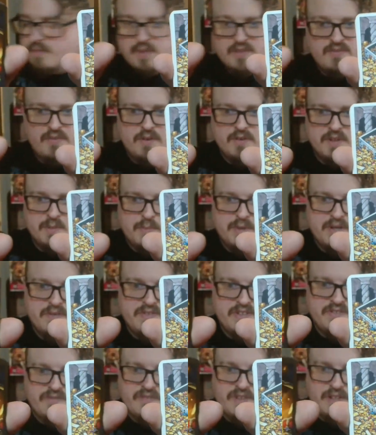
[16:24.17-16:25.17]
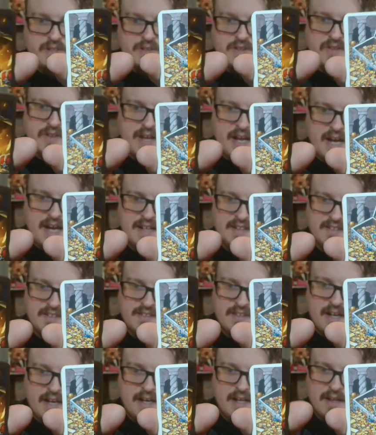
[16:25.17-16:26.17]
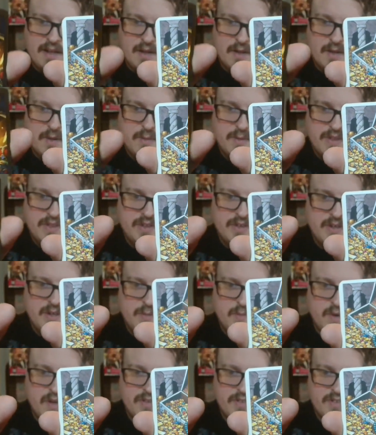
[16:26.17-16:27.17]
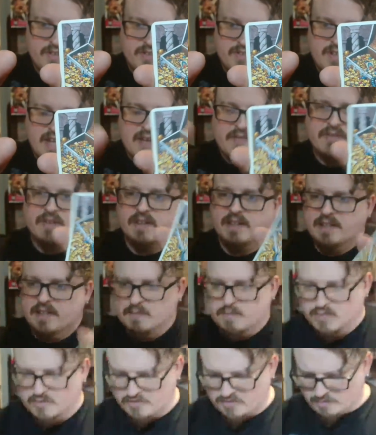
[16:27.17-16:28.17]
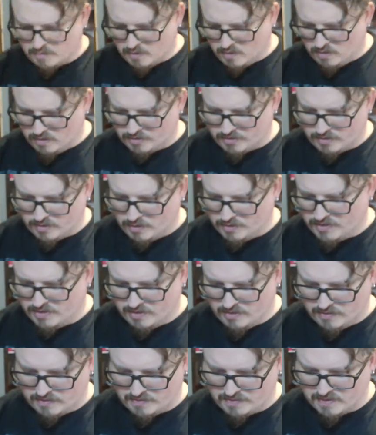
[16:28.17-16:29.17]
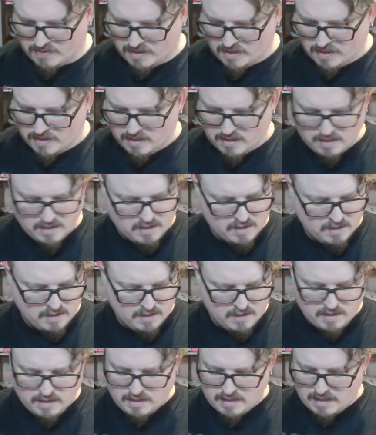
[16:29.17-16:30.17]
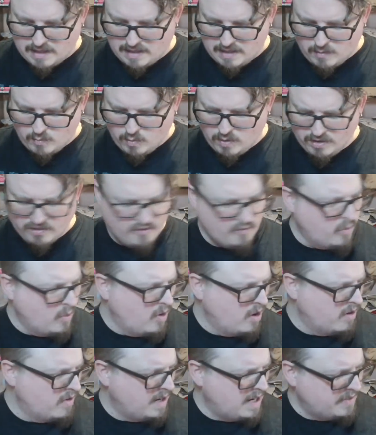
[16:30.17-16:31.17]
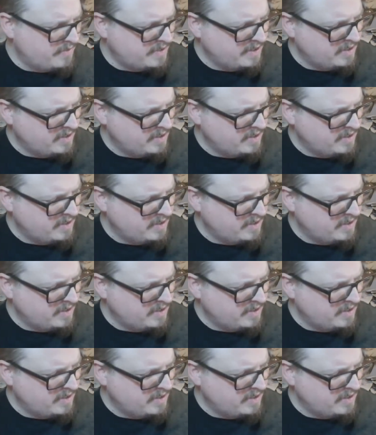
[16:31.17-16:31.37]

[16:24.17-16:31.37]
before in the previous video, the art style with the new ones is definitely much more sort of World of Warcraft